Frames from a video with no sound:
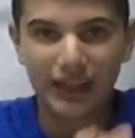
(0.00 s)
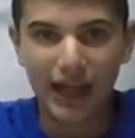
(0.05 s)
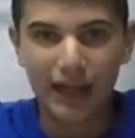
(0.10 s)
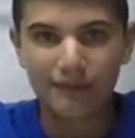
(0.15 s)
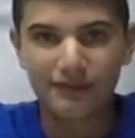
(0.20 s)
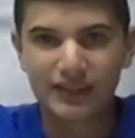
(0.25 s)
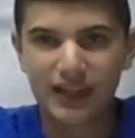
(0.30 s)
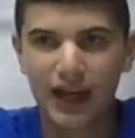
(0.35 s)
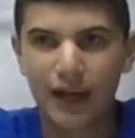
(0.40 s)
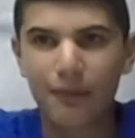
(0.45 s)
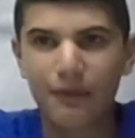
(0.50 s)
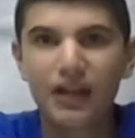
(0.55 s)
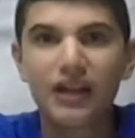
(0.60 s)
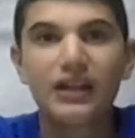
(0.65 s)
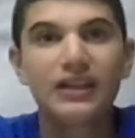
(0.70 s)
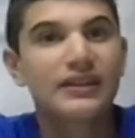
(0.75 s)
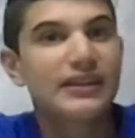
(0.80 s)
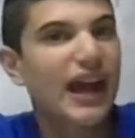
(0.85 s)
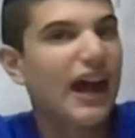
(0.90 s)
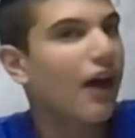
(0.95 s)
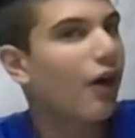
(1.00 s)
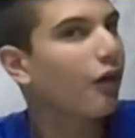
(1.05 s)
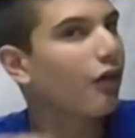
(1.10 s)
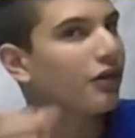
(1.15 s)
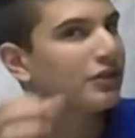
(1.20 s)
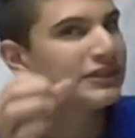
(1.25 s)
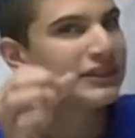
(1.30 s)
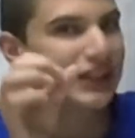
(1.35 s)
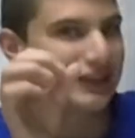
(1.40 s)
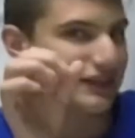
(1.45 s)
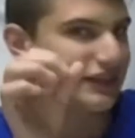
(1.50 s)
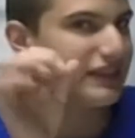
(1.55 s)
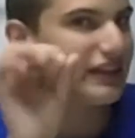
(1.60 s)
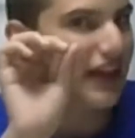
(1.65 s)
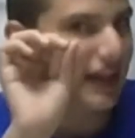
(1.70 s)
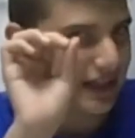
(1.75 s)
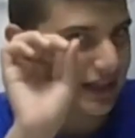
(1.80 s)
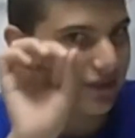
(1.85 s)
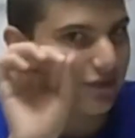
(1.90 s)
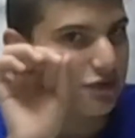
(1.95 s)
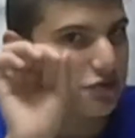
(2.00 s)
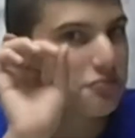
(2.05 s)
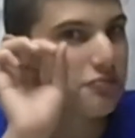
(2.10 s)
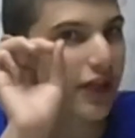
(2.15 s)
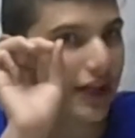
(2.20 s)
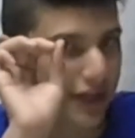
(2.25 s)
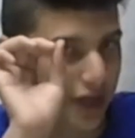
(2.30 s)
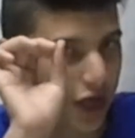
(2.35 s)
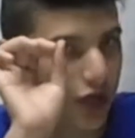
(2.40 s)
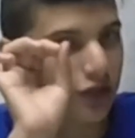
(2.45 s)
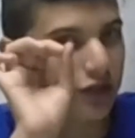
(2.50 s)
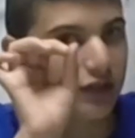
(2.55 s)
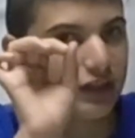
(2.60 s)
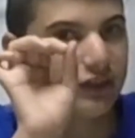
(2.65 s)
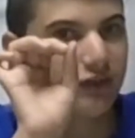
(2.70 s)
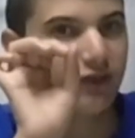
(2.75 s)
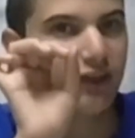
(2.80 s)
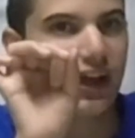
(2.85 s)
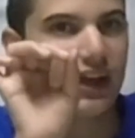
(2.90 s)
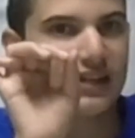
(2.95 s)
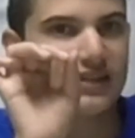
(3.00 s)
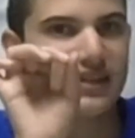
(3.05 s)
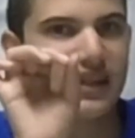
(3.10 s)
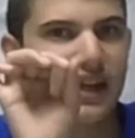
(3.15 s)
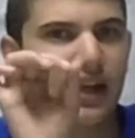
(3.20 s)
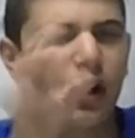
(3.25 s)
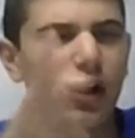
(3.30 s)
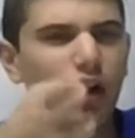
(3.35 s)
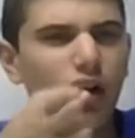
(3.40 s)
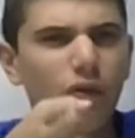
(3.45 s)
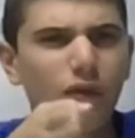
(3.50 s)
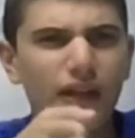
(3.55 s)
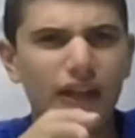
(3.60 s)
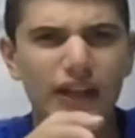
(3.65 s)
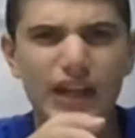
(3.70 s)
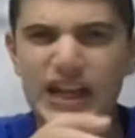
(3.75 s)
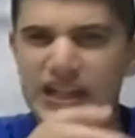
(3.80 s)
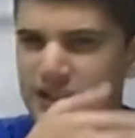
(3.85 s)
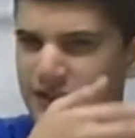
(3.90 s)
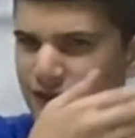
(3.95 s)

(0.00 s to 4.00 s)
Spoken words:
Now, doesn't that give you a green flag saying, oh wait, it's for gaming?